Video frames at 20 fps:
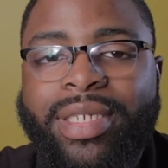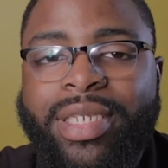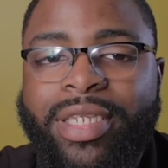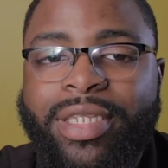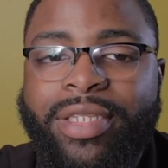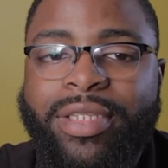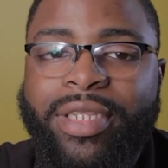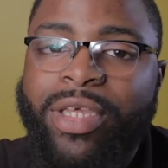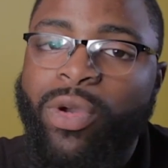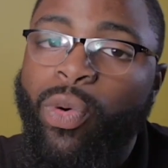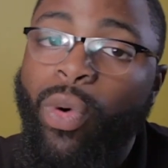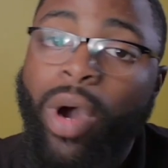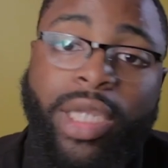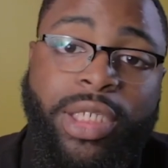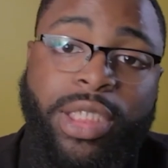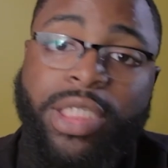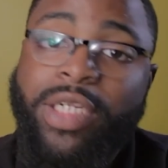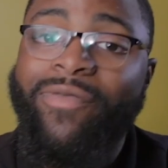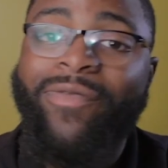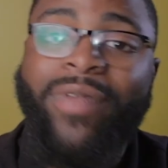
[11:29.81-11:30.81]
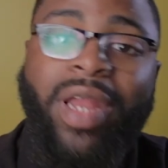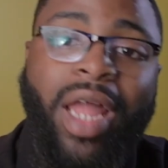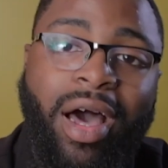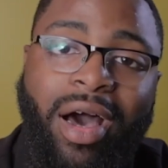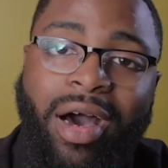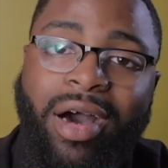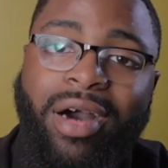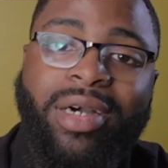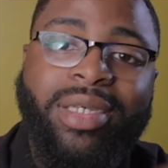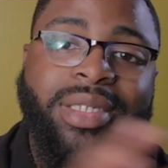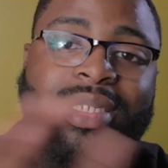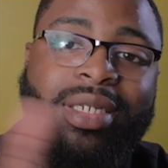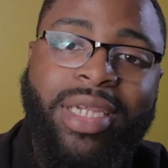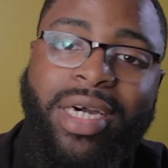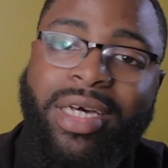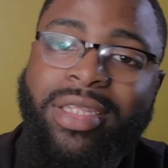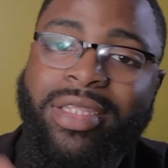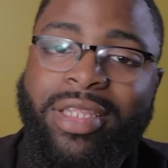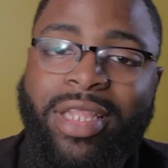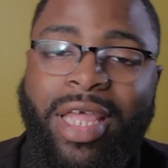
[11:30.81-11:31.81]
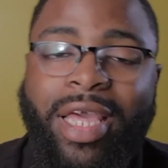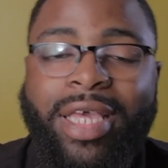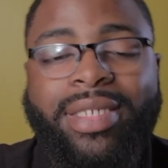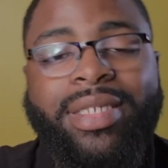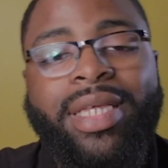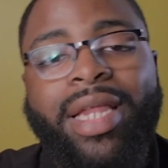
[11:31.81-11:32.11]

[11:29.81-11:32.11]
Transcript: and watching the vlogs and the other things